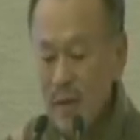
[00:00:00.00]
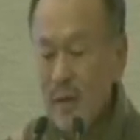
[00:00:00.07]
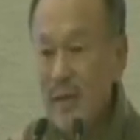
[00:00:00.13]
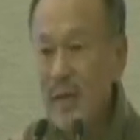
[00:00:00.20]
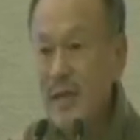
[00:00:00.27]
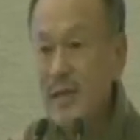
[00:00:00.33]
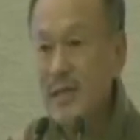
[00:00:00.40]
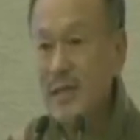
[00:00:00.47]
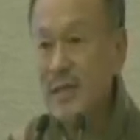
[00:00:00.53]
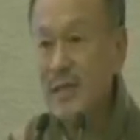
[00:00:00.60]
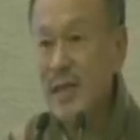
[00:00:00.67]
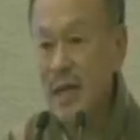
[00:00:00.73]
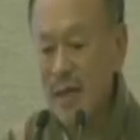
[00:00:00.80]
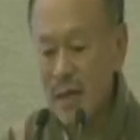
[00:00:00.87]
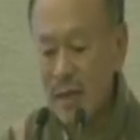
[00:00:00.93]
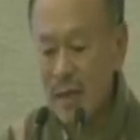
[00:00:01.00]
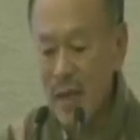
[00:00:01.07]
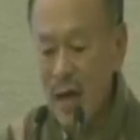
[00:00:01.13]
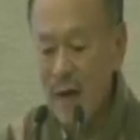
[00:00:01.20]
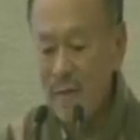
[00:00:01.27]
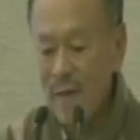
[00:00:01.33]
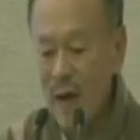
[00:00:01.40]
These, in turn,
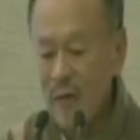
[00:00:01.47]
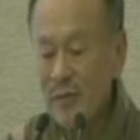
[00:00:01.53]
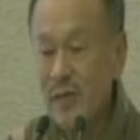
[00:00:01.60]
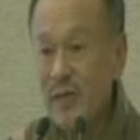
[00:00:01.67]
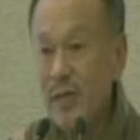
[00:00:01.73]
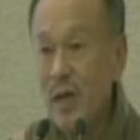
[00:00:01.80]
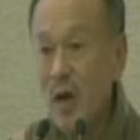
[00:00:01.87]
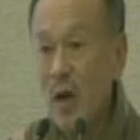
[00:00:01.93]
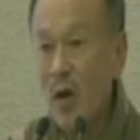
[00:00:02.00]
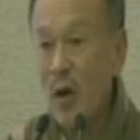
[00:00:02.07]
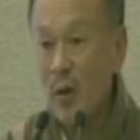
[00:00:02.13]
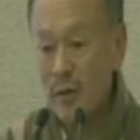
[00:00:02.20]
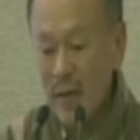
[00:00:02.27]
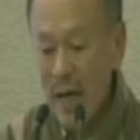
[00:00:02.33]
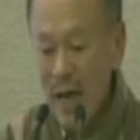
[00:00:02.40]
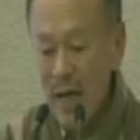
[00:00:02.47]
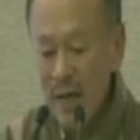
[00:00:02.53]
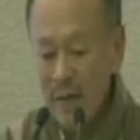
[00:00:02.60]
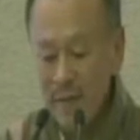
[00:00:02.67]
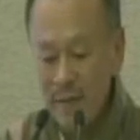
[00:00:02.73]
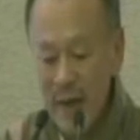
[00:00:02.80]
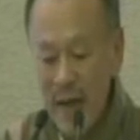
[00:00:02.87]
are founded on
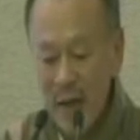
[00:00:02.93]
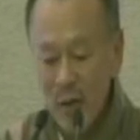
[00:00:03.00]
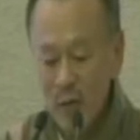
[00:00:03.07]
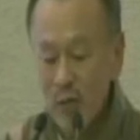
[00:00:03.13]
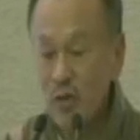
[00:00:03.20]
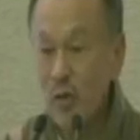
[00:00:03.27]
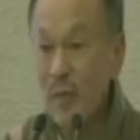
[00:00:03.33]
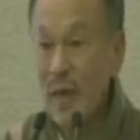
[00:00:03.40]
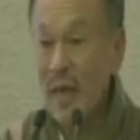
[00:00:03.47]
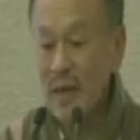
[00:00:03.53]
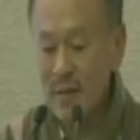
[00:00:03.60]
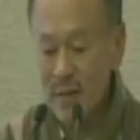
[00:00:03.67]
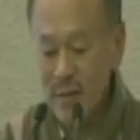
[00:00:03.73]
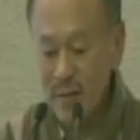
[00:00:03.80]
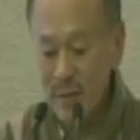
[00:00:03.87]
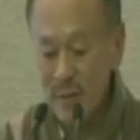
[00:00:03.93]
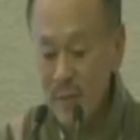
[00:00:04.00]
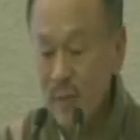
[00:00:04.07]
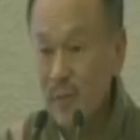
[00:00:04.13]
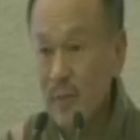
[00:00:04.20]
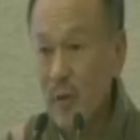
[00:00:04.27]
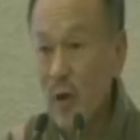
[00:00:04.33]
9 value domains
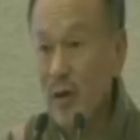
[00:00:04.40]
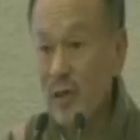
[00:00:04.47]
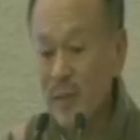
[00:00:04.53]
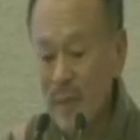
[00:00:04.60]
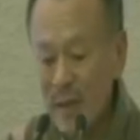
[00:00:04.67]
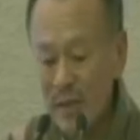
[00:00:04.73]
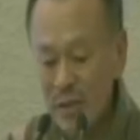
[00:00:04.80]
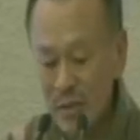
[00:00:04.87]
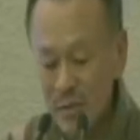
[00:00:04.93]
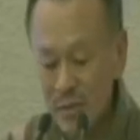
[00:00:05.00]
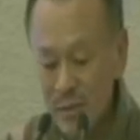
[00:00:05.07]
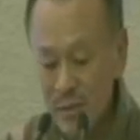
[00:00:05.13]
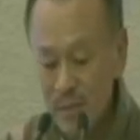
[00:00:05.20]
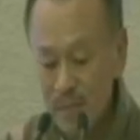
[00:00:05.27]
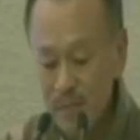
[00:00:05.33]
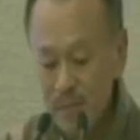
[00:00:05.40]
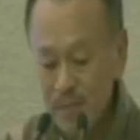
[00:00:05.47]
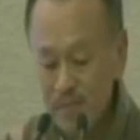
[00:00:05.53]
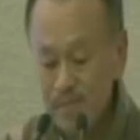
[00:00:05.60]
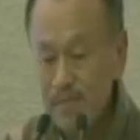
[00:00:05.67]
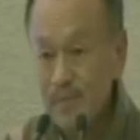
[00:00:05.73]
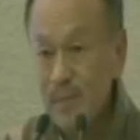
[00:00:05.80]
or dimensions,
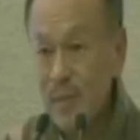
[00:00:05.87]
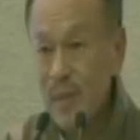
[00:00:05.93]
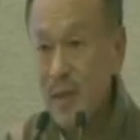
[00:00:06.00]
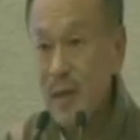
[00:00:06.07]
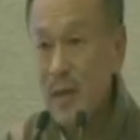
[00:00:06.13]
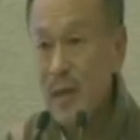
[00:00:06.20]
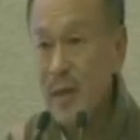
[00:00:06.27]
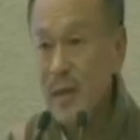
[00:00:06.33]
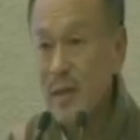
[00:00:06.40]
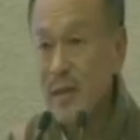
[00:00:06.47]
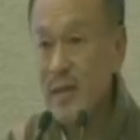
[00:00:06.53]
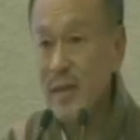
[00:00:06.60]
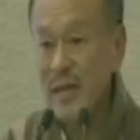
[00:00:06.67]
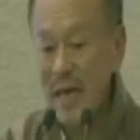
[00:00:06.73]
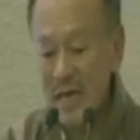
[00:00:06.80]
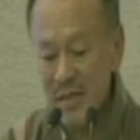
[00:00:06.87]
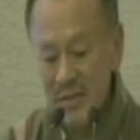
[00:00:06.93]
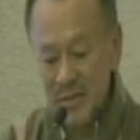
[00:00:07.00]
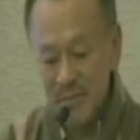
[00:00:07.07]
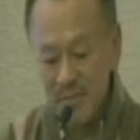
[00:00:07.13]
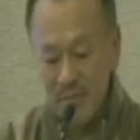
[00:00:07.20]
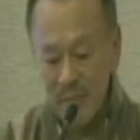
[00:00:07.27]
such
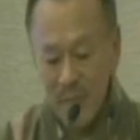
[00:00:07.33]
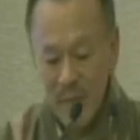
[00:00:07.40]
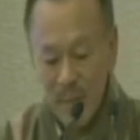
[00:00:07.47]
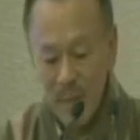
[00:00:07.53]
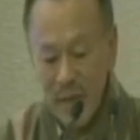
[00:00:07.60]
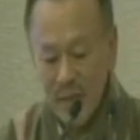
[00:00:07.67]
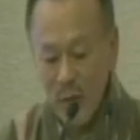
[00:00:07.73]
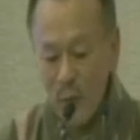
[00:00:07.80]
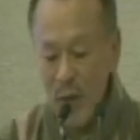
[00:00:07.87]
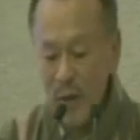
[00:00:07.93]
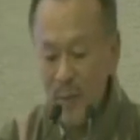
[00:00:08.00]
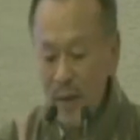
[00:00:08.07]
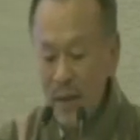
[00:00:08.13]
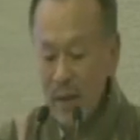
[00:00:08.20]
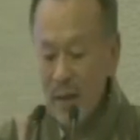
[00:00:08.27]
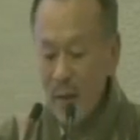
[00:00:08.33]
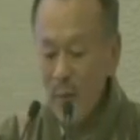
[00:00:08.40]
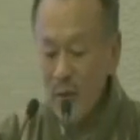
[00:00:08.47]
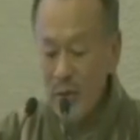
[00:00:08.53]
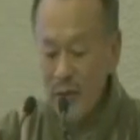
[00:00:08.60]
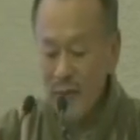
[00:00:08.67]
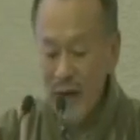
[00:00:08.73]
as mental well-being,
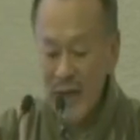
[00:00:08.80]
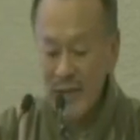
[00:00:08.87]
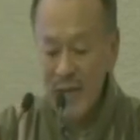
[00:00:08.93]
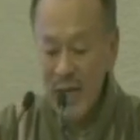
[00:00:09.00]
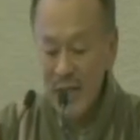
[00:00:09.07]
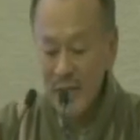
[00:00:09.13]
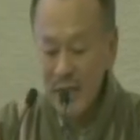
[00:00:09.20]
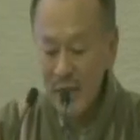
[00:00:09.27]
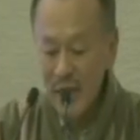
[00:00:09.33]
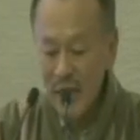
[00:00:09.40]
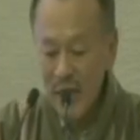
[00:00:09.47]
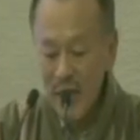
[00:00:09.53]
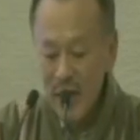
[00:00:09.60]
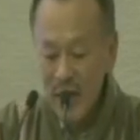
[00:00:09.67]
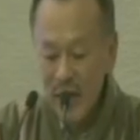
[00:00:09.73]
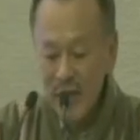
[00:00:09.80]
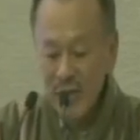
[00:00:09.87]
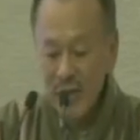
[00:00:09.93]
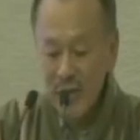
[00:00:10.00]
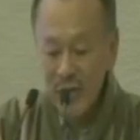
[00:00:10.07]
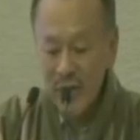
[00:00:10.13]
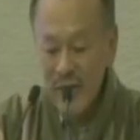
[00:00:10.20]
community vitality,
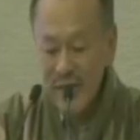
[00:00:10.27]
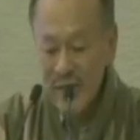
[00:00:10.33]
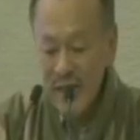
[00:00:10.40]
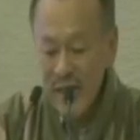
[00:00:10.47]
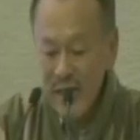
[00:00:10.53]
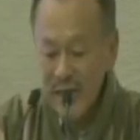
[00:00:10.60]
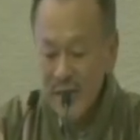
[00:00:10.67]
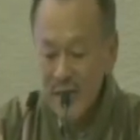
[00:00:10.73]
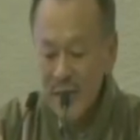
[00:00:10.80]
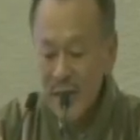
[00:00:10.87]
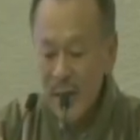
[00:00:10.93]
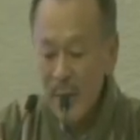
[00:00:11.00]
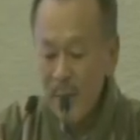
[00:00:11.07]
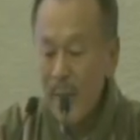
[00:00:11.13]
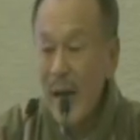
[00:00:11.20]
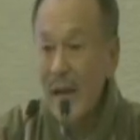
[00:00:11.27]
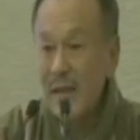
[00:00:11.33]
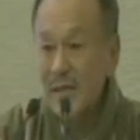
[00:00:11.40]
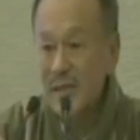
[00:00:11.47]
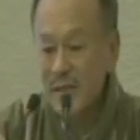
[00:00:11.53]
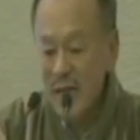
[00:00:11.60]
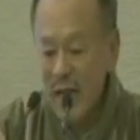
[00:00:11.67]
cultural resilience,
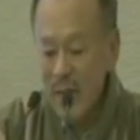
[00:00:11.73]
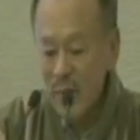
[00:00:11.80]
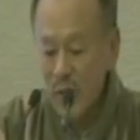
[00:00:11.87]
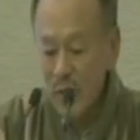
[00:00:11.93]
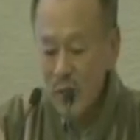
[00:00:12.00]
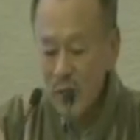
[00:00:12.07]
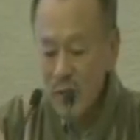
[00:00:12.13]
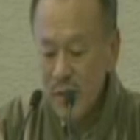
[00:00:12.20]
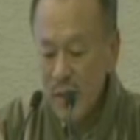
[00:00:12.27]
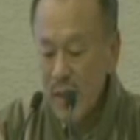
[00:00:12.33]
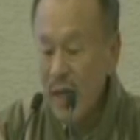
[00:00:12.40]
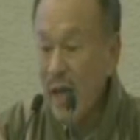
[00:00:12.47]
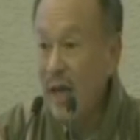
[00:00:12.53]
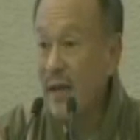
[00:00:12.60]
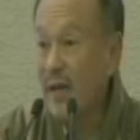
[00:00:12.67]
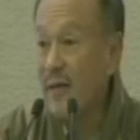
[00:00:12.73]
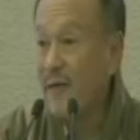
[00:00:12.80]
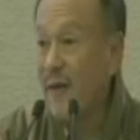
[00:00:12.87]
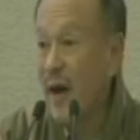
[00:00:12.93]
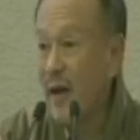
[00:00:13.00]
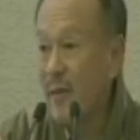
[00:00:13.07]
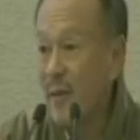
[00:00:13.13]
balanced time use, and
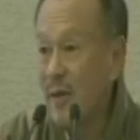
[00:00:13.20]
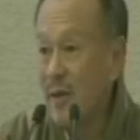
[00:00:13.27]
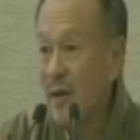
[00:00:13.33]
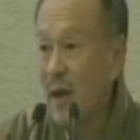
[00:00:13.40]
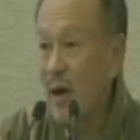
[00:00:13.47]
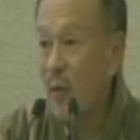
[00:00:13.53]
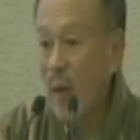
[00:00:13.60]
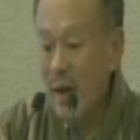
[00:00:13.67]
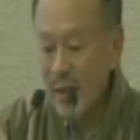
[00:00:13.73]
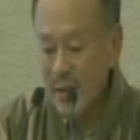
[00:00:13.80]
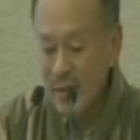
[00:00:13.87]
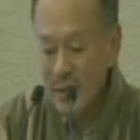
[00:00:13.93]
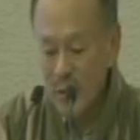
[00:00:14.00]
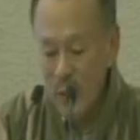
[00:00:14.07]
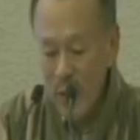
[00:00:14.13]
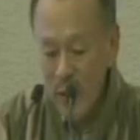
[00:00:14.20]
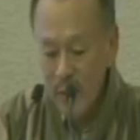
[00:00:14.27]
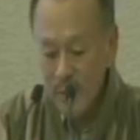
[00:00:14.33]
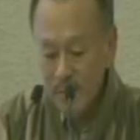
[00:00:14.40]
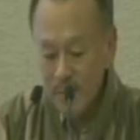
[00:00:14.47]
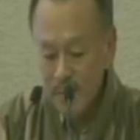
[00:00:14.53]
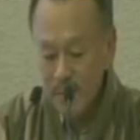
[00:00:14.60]
environmental awareness, so on.